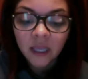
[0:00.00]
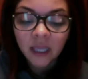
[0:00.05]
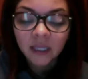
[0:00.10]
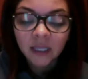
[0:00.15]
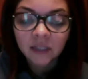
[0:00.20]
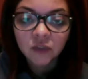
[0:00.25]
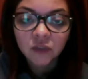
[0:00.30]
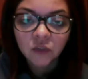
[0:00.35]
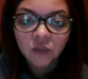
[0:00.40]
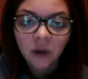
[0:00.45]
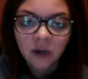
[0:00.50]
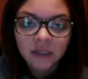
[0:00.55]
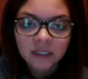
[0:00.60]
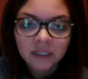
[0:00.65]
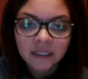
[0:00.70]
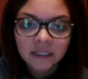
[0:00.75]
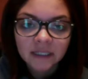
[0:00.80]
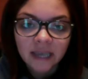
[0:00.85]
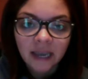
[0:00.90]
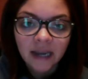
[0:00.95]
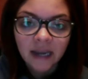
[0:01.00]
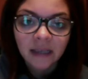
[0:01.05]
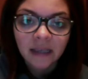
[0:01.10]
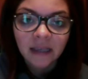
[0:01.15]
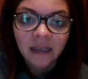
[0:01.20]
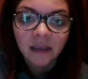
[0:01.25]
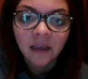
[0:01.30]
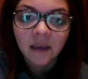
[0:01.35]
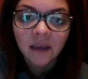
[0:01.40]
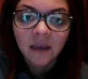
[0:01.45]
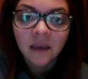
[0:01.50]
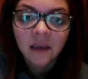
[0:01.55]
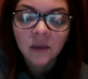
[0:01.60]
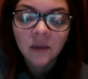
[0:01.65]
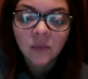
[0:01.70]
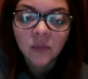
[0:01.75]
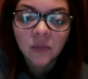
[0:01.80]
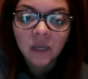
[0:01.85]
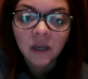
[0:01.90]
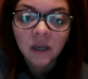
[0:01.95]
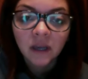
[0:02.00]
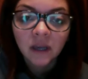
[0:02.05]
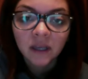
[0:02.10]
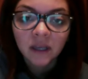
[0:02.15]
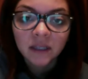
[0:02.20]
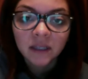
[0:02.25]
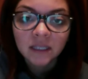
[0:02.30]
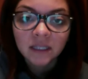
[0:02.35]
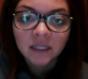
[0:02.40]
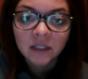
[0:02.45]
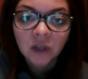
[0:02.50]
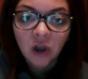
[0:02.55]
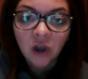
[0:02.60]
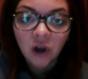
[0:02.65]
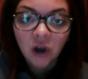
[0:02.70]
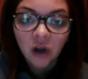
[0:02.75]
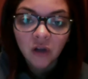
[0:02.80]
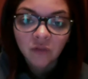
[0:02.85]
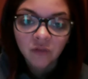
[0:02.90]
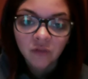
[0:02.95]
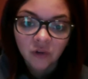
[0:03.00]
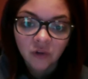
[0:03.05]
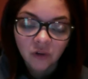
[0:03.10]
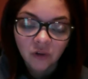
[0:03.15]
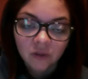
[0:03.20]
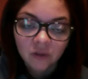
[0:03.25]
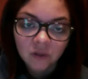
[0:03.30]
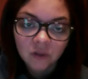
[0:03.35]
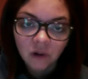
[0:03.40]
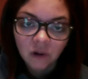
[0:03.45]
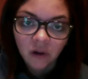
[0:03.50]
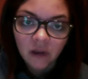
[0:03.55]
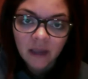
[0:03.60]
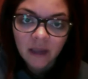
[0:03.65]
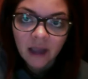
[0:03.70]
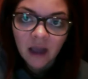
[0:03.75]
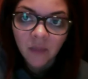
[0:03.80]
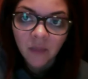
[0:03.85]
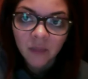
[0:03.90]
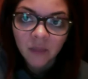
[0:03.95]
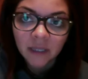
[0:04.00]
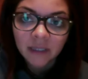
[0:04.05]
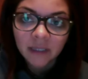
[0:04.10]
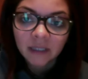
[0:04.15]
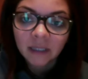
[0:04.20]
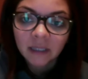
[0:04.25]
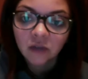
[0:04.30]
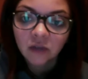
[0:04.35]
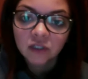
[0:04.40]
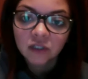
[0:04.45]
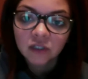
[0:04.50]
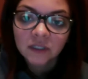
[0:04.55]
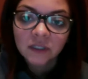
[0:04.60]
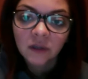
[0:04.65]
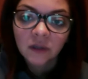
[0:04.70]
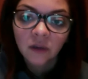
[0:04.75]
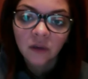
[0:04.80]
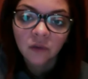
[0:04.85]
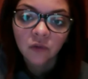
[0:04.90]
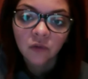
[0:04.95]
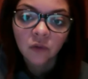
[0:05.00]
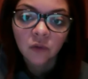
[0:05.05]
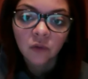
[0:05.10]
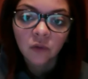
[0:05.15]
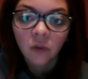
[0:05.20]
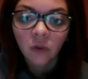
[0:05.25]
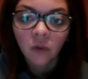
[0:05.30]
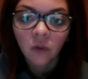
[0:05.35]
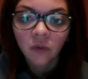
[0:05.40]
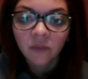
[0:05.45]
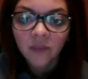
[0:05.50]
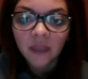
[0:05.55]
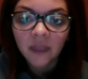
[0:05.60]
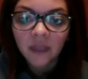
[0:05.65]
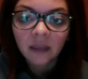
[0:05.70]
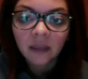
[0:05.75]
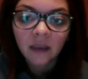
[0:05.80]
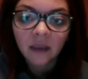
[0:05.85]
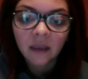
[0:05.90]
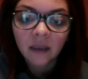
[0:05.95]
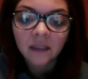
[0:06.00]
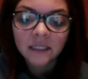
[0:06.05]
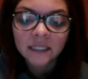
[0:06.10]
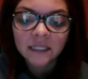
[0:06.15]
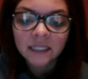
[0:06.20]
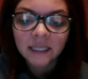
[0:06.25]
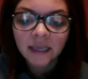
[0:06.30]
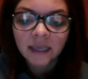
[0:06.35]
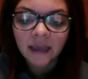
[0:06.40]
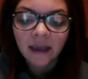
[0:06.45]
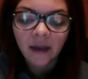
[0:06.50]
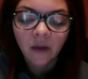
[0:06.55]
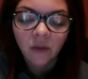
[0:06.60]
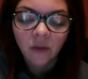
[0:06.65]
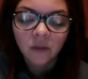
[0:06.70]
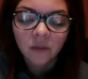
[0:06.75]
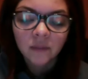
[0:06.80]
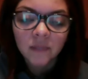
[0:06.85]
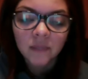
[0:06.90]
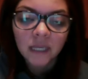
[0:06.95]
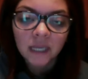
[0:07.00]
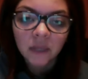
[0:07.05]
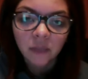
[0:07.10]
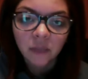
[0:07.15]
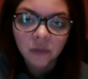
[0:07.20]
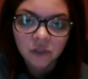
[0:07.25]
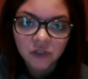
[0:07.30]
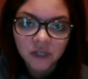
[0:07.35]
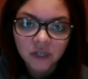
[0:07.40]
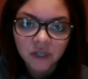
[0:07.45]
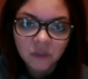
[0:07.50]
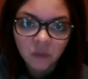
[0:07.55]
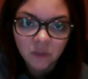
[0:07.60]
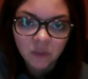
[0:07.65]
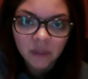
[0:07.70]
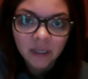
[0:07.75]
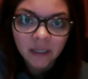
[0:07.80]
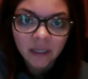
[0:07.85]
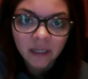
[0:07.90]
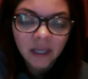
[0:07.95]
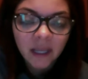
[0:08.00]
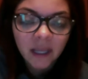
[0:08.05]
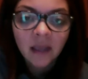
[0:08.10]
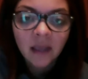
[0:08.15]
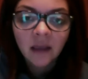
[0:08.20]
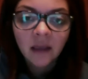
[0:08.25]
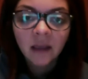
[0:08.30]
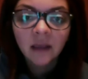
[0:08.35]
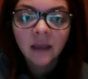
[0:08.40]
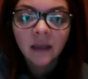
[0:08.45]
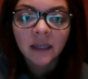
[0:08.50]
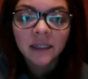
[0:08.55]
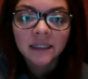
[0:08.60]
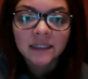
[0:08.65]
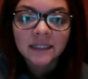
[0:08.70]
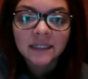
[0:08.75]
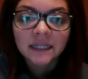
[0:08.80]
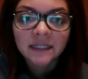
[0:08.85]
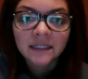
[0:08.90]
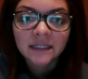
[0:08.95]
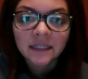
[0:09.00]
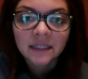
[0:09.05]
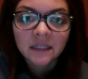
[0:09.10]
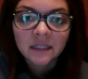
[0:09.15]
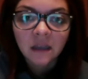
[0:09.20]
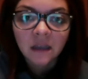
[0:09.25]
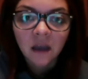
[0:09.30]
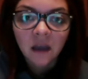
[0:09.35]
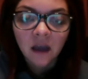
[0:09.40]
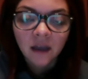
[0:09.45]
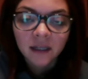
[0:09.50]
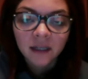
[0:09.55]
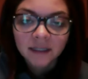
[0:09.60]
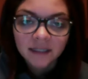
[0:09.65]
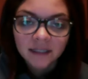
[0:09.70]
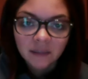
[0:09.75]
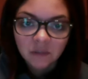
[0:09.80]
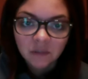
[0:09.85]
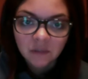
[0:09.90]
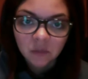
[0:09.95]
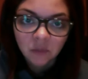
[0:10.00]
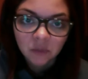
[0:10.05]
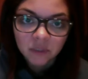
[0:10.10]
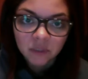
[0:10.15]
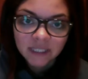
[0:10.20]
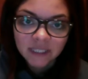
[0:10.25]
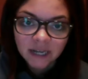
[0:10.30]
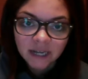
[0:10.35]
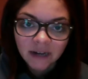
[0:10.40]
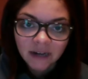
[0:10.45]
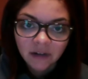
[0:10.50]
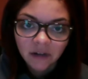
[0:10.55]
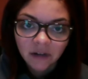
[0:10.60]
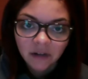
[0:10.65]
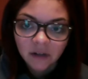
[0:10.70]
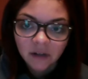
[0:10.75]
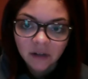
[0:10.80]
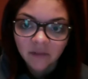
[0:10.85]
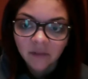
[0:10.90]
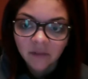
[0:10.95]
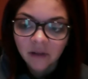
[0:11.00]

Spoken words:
into our society because it's hard for girls growing up. And then you just go through the whole thing and see how the media portrays women and sets this unacceptable standard of